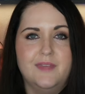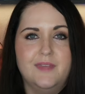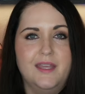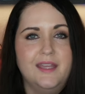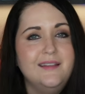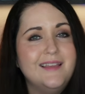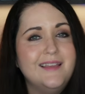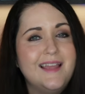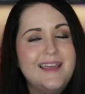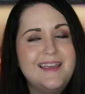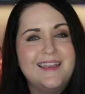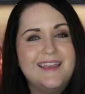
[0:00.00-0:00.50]

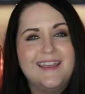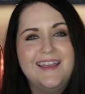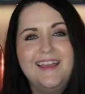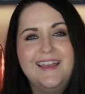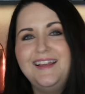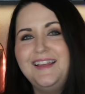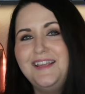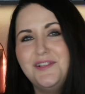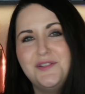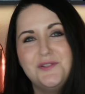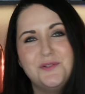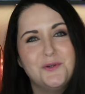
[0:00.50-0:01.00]
And like
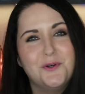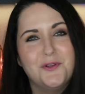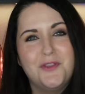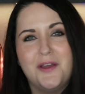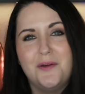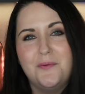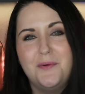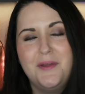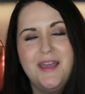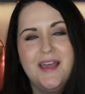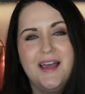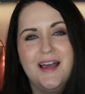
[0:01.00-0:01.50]
any tool
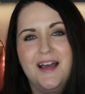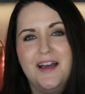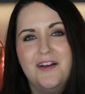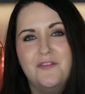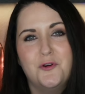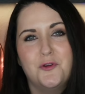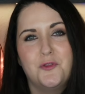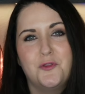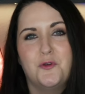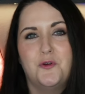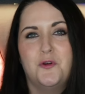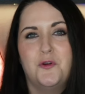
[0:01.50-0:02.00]
that we have,
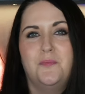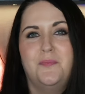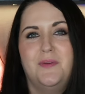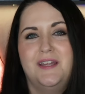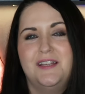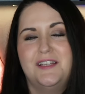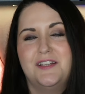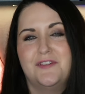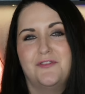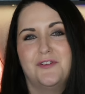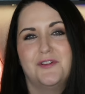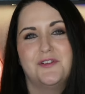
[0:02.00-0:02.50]
whether it
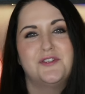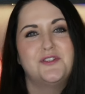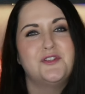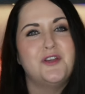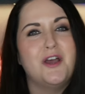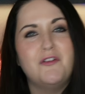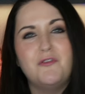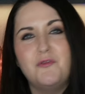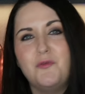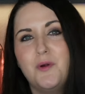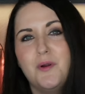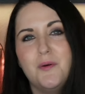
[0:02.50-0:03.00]
be different
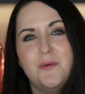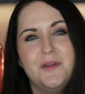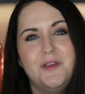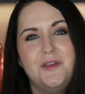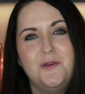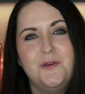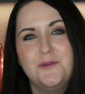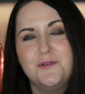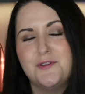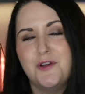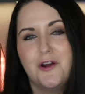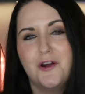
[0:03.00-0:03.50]
software we
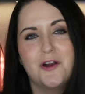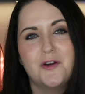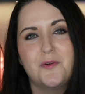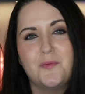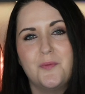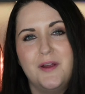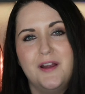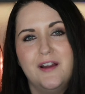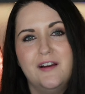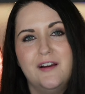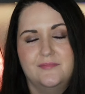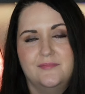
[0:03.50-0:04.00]
use,
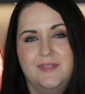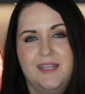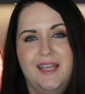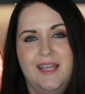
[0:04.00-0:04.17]
hardware,